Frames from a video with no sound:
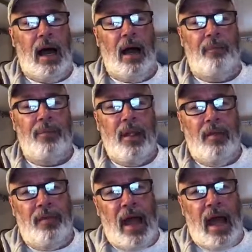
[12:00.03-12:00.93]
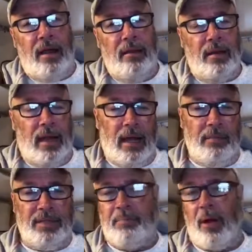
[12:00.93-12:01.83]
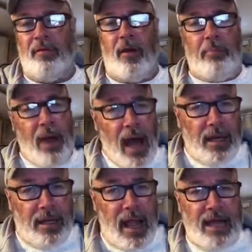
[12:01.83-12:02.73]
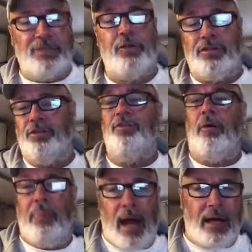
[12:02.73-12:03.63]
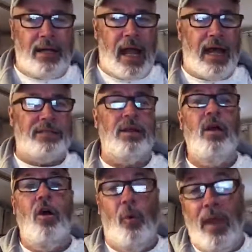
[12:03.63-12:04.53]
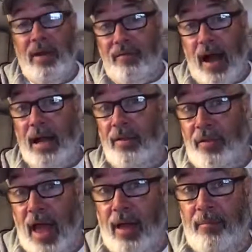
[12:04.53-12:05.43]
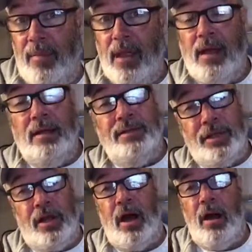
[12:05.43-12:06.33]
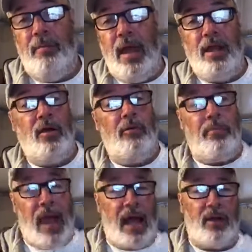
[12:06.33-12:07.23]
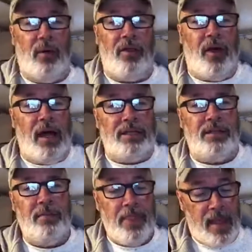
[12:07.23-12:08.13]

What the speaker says: that is part of our podcast, Trusted Trail Podcast. We invited them to come and go paddle with us.